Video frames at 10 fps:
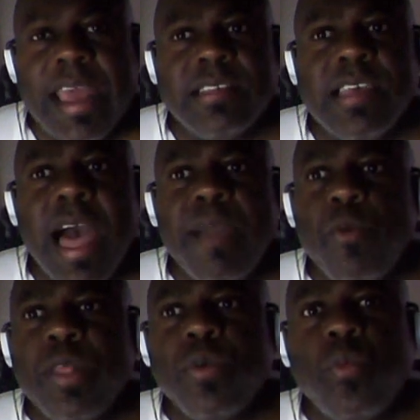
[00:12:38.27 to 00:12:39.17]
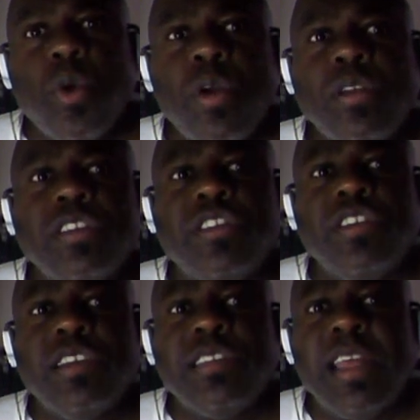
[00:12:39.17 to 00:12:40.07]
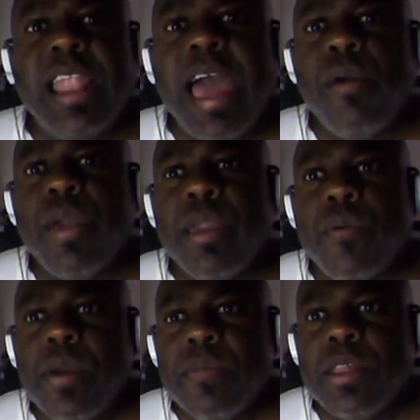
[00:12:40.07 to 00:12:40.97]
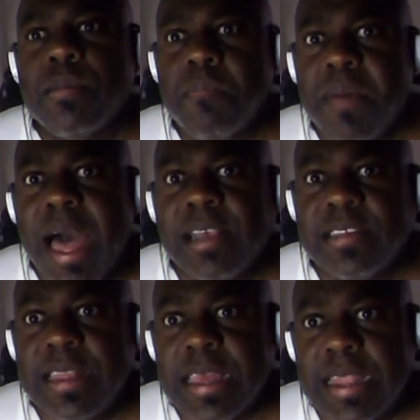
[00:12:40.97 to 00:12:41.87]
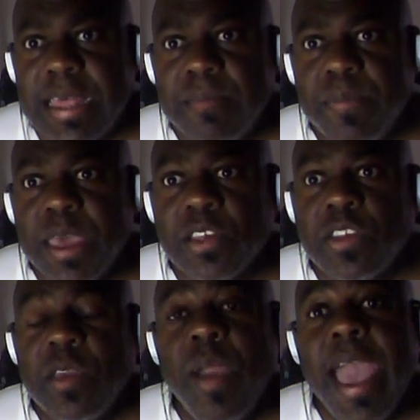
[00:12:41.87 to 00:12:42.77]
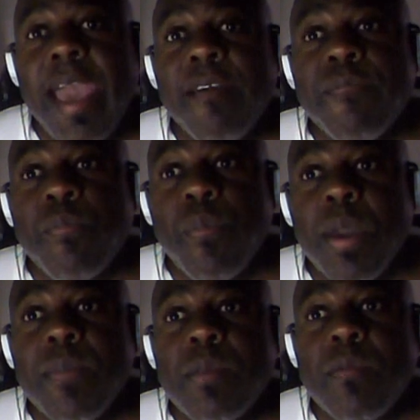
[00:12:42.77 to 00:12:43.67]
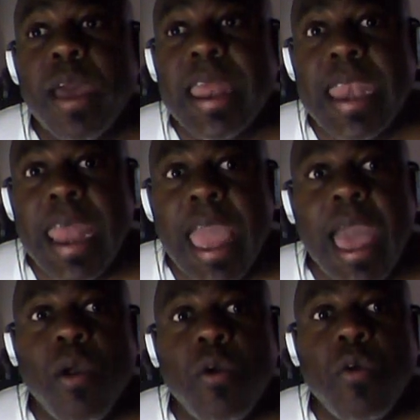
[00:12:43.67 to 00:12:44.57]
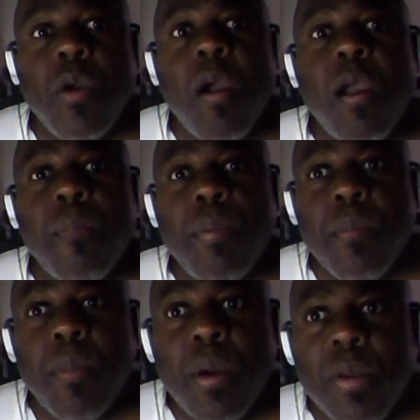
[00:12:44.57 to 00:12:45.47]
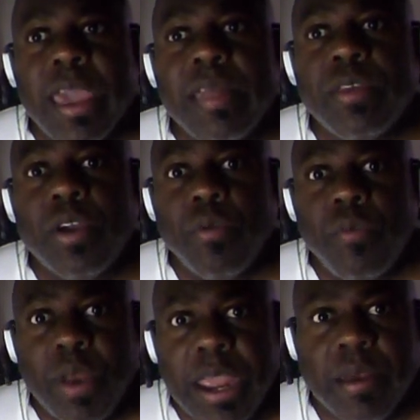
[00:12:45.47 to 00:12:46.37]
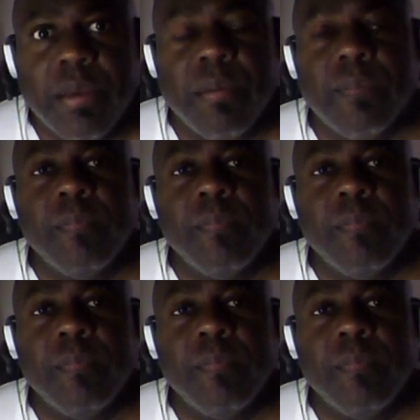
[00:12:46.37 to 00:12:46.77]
At a time when the world is just allowing women to box in the Olympics, you have women right now who are promoting the career